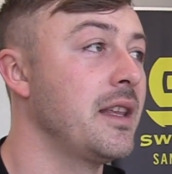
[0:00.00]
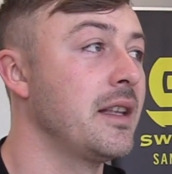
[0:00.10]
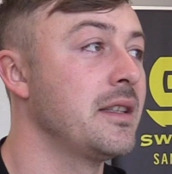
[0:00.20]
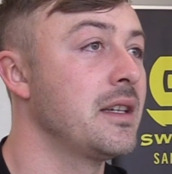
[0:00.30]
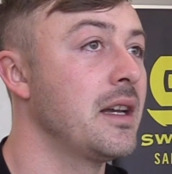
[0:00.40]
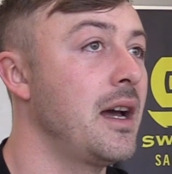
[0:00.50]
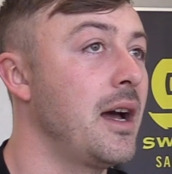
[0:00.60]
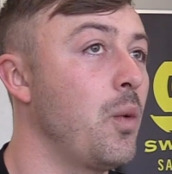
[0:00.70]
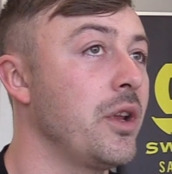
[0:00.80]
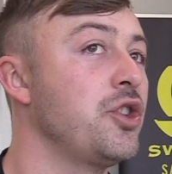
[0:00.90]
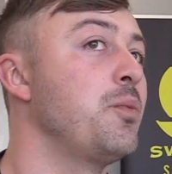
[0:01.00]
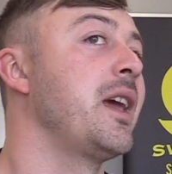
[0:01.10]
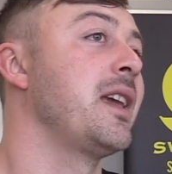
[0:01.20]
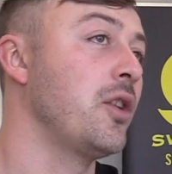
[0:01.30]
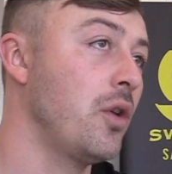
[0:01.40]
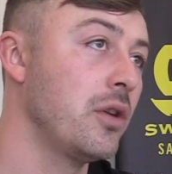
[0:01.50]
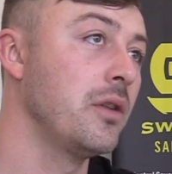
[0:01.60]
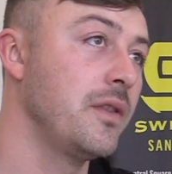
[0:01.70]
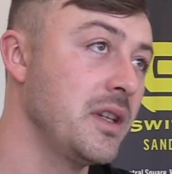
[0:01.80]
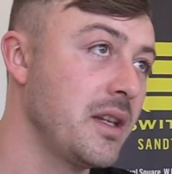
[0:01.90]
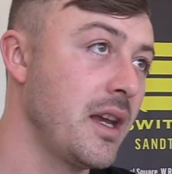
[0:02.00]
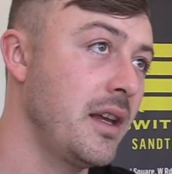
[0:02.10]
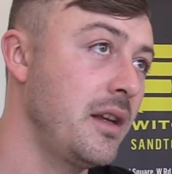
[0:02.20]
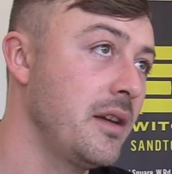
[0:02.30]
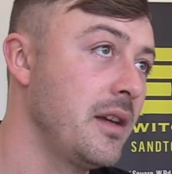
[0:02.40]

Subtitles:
that I want to make in honor of his dad.